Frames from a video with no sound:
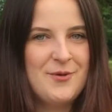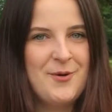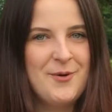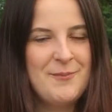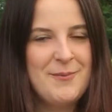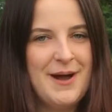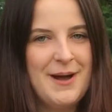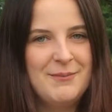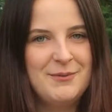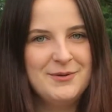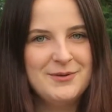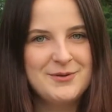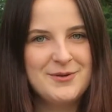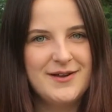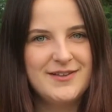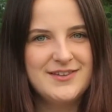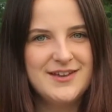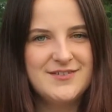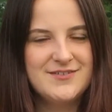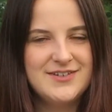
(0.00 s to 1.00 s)
Bible, so I
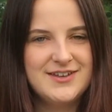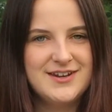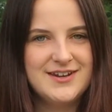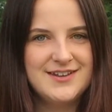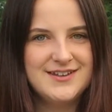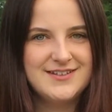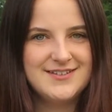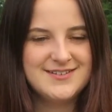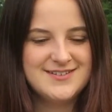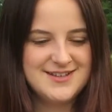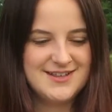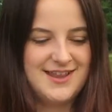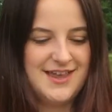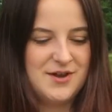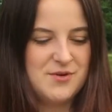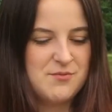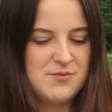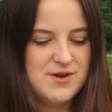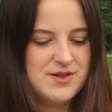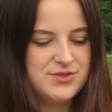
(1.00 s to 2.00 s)
love getting to like
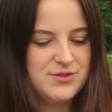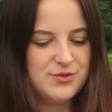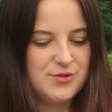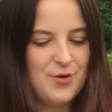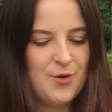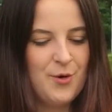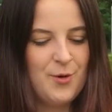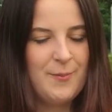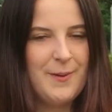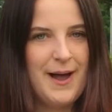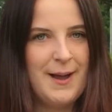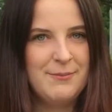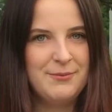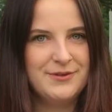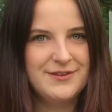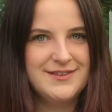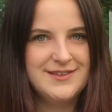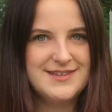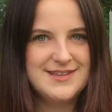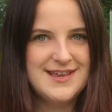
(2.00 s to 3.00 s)
read through the whole Bible
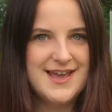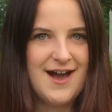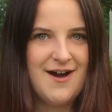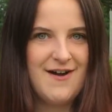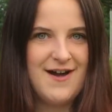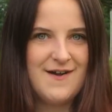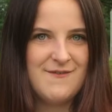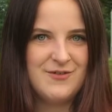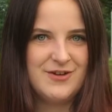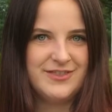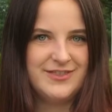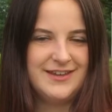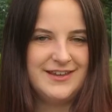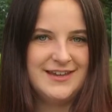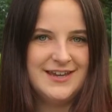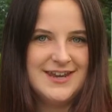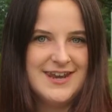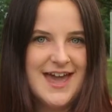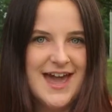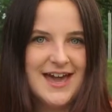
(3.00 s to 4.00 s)
and see how everything
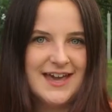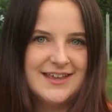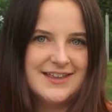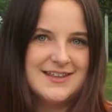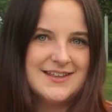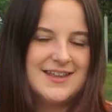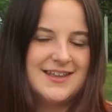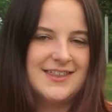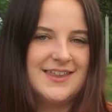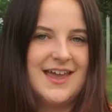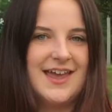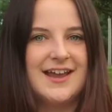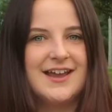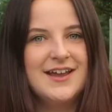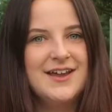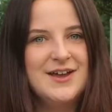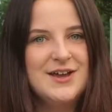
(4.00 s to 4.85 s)
connects, and like